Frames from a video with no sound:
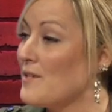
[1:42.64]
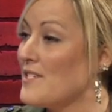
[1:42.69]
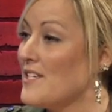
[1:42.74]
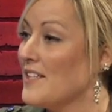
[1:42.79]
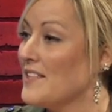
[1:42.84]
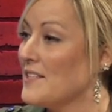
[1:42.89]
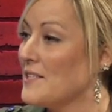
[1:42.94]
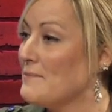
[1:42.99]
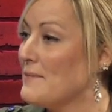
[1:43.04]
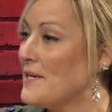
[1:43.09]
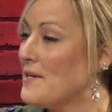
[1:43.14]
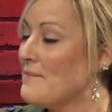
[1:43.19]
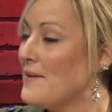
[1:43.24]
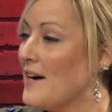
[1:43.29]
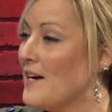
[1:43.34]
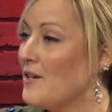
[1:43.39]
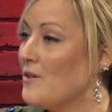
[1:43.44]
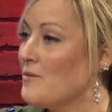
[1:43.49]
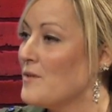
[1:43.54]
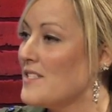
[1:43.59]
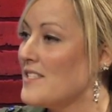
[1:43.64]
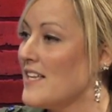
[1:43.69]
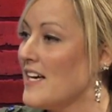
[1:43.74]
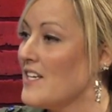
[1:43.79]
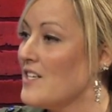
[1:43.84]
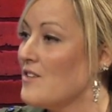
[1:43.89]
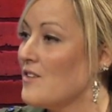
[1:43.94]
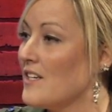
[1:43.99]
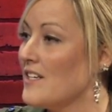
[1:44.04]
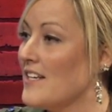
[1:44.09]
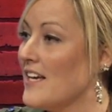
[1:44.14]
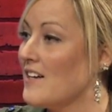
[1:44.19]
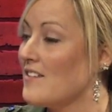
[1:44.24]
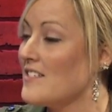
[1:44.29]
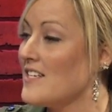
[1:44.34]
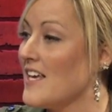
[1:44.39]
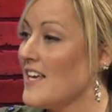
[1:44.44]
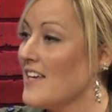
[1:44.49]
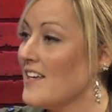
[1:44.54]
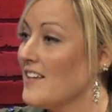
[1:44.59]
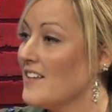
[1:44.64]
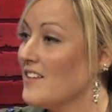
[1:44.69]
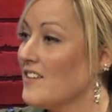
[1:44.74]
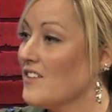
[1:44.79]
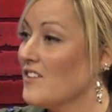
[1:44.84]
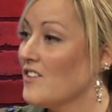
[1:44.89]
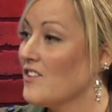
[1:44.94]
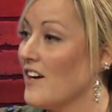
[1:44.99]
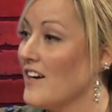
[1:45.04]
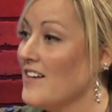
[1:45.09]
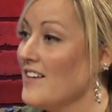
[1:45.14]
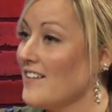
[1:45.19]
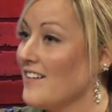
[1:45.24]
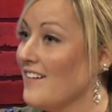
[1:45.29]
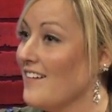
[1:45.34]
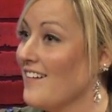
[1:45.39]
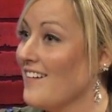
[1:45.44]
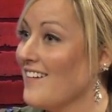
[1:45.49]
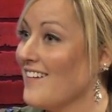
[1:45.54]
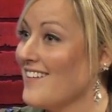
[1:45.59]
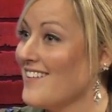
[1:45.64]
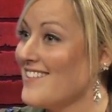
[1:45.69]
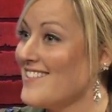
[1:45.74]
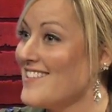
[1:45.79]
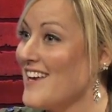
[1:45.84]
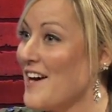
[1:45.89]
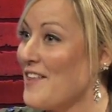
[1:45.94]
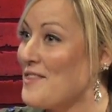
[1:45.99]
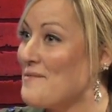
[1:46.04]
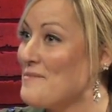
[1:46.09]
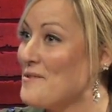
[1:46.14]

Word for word: telling me about was that you can now take credit cards at the